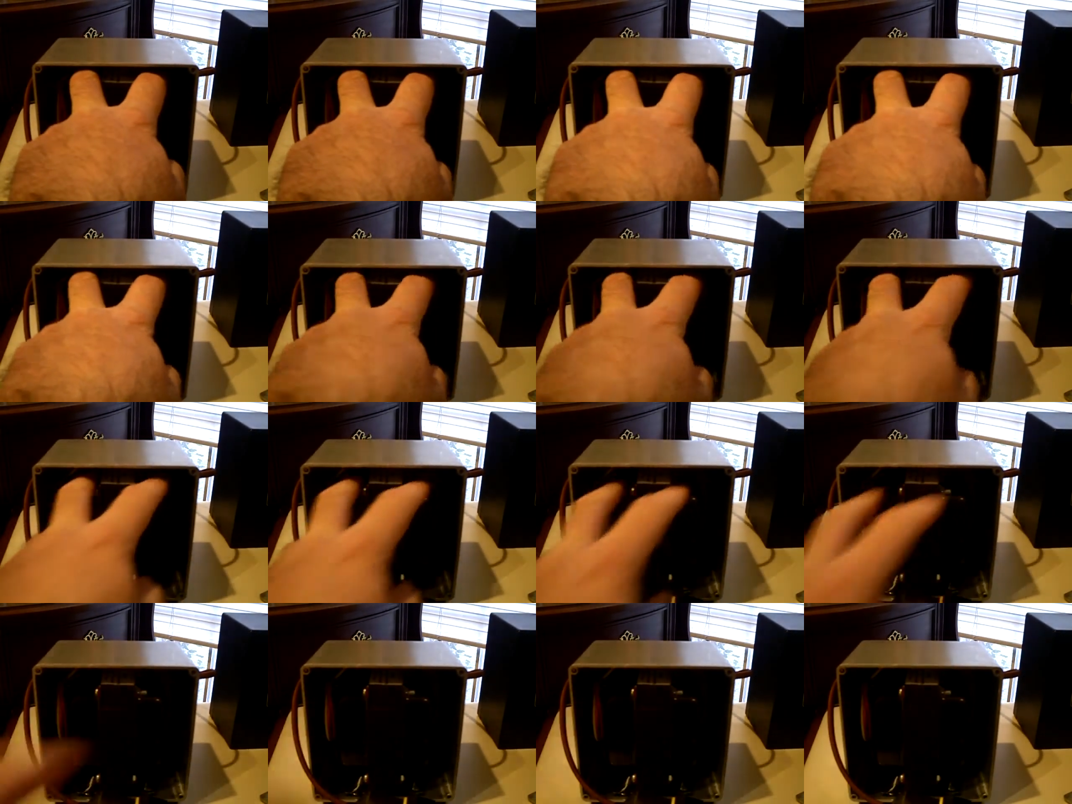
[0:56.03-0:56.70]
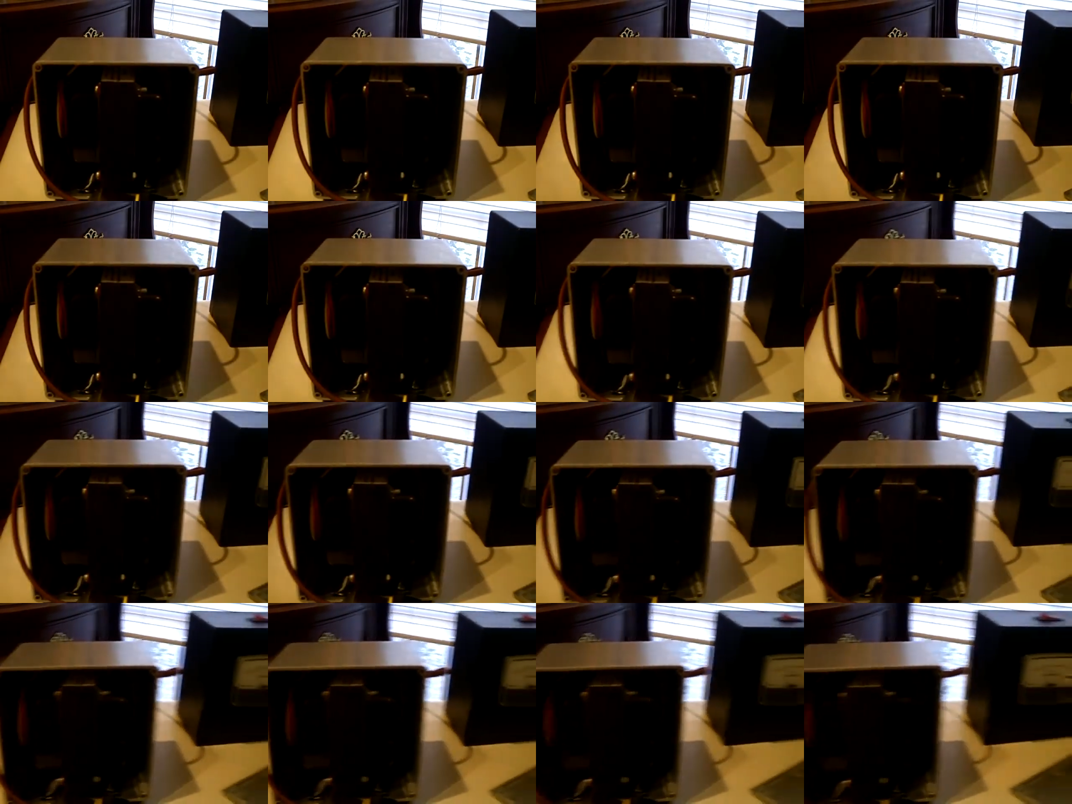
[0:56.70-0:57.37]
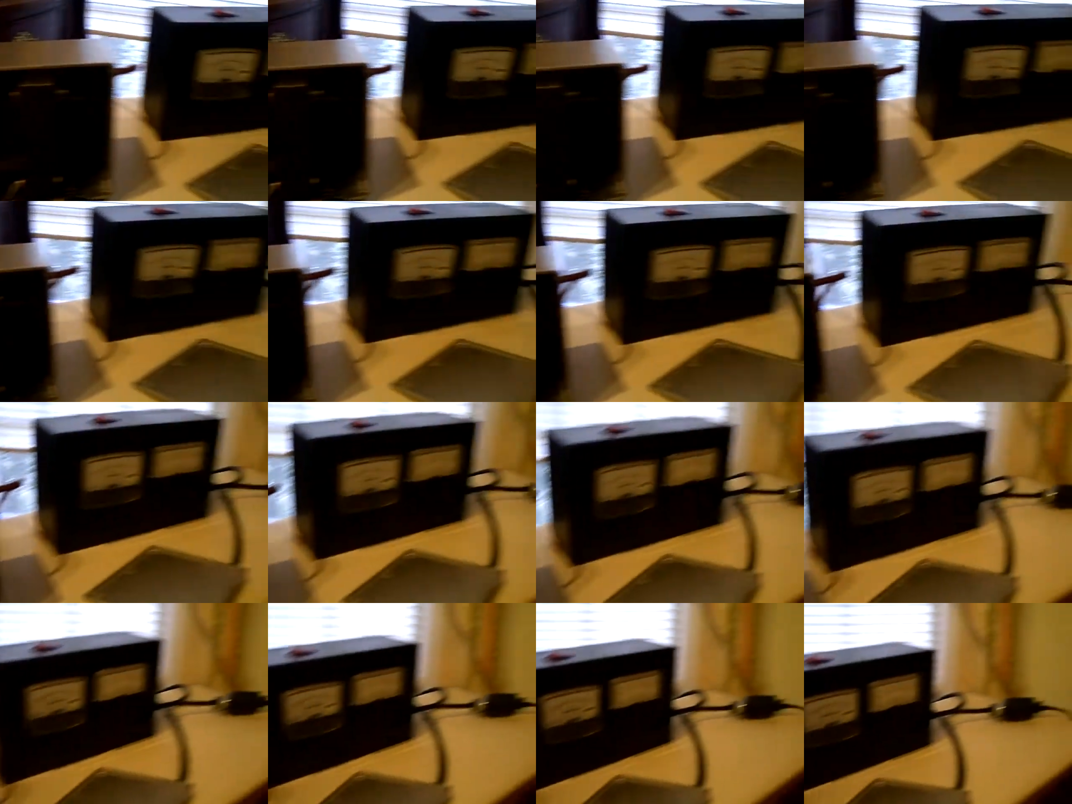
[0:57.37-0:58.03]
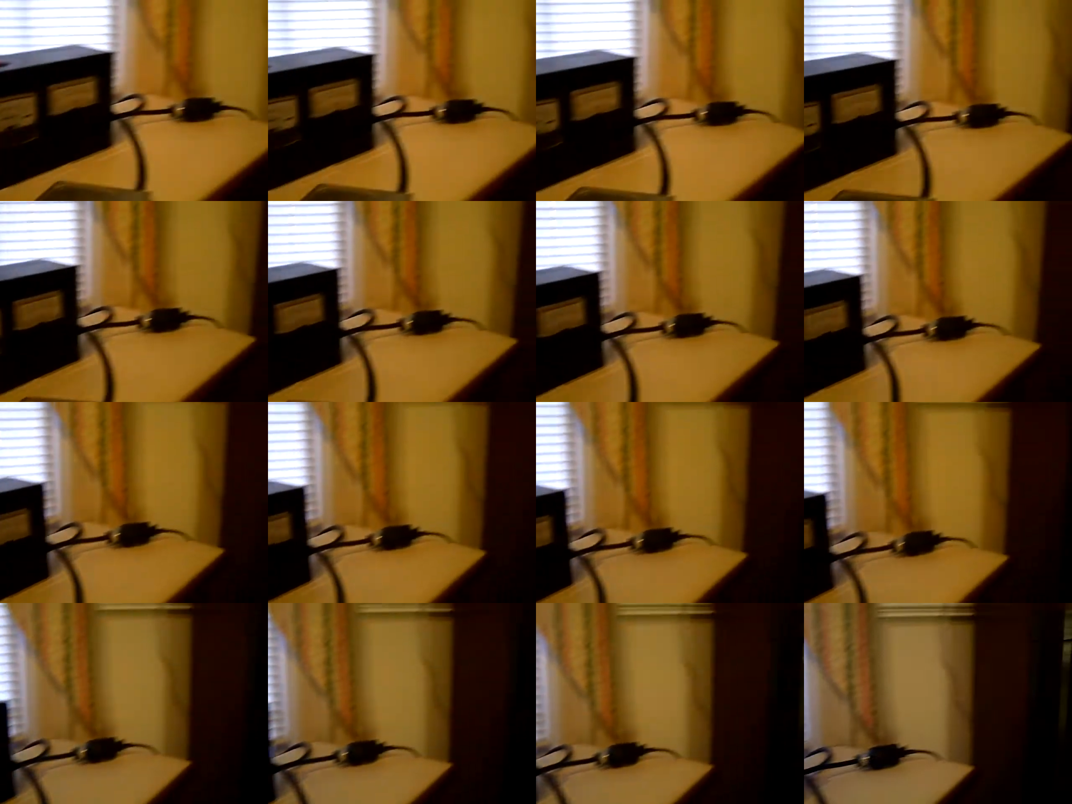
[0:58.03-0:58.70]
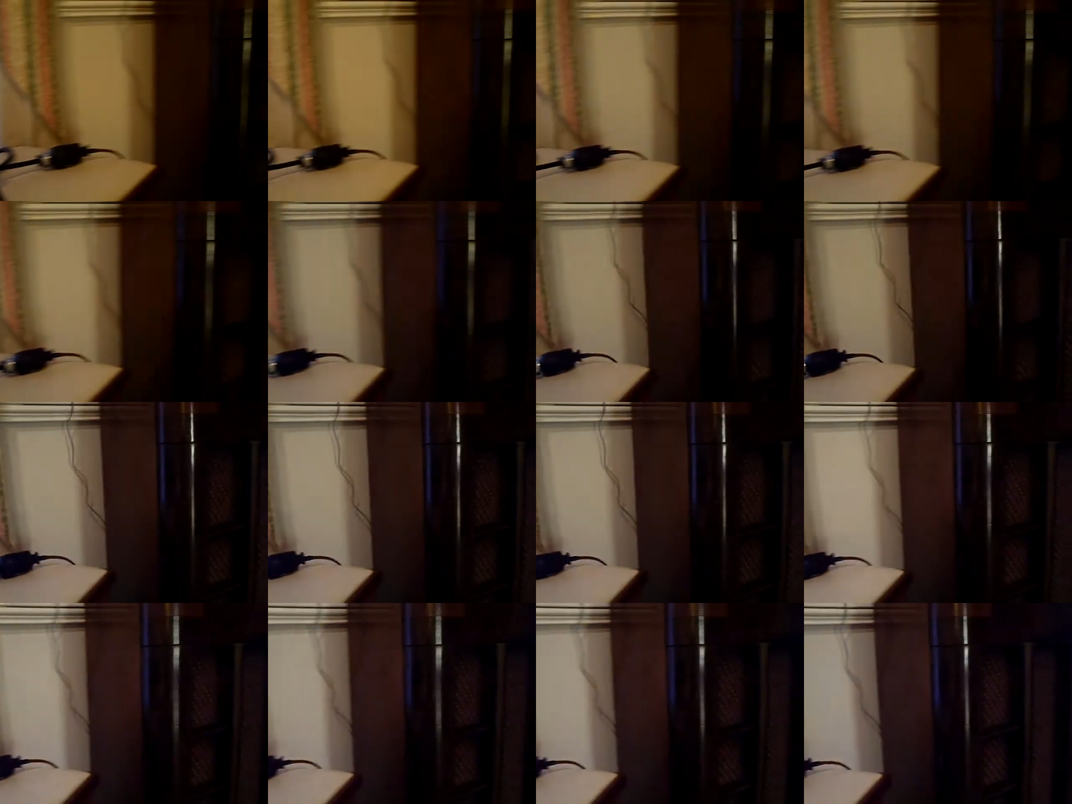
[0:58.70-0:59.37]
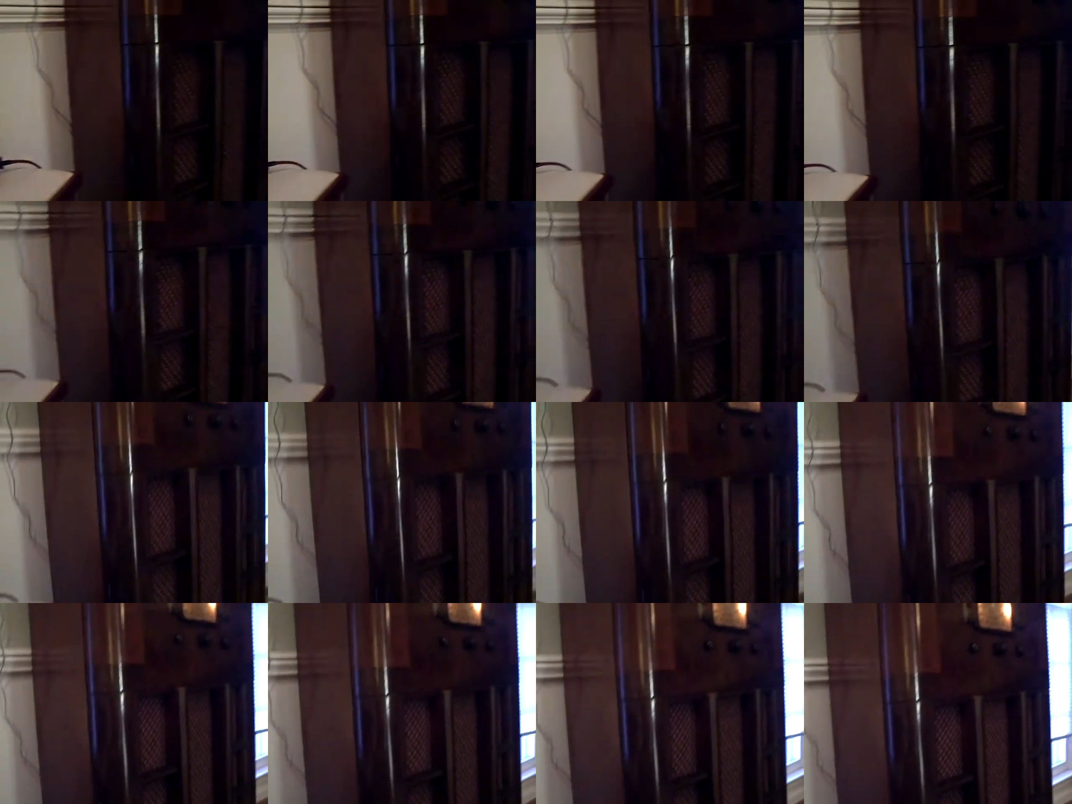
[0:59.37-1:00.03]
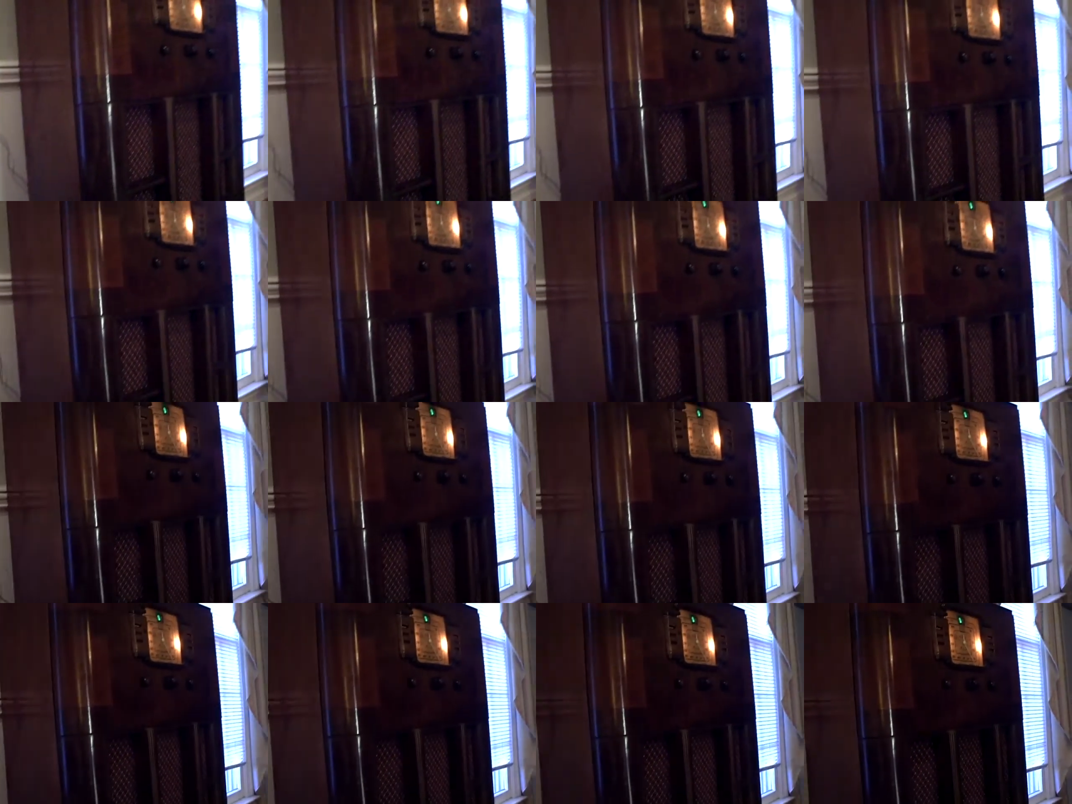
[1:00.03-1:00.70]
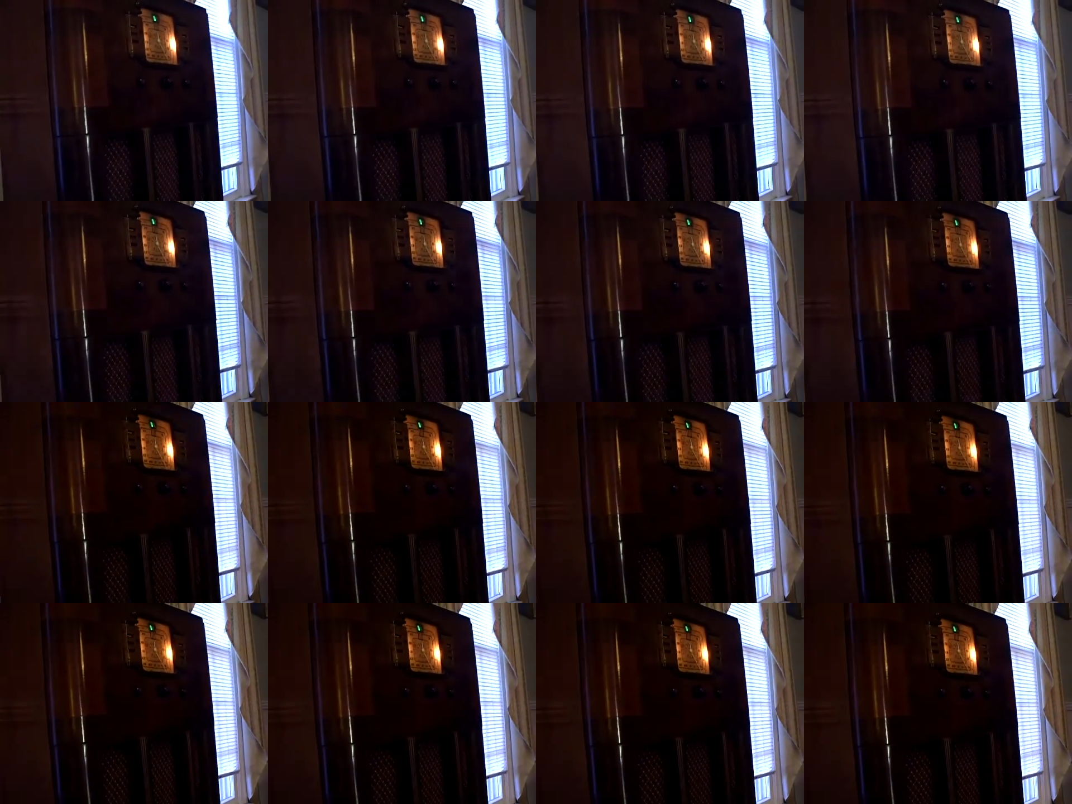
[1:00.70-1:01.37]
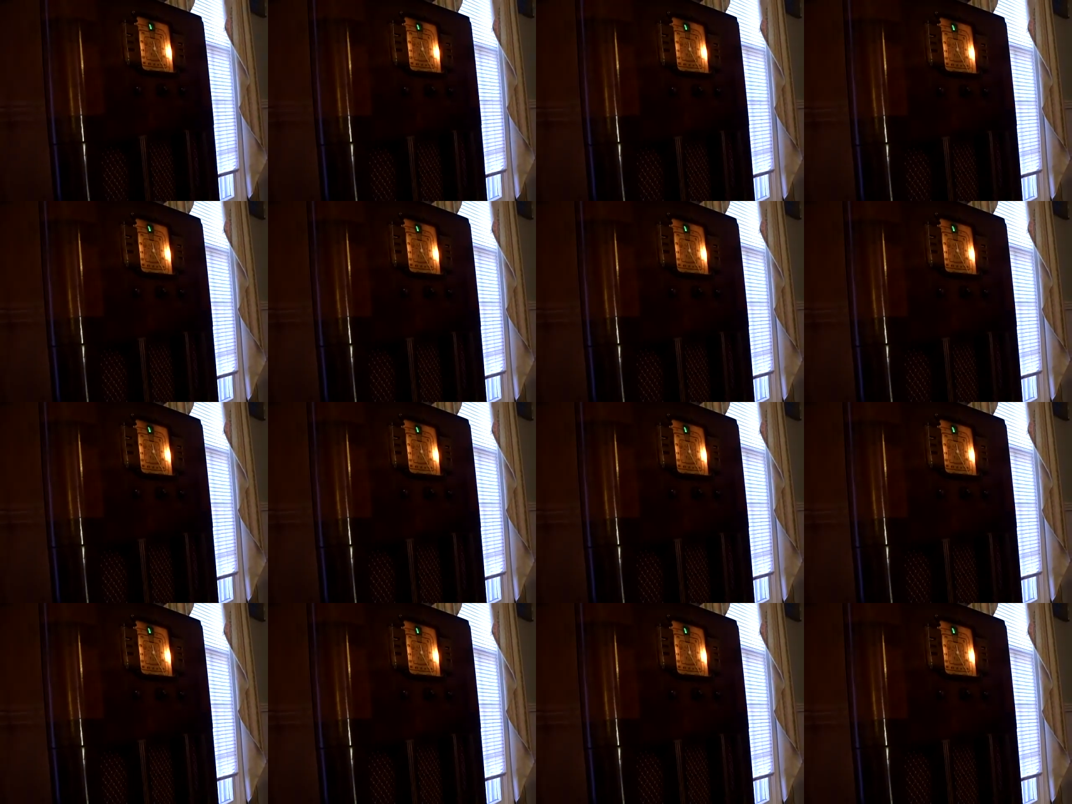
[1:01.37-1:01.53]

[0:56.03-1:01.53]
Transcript: (no speaker visible)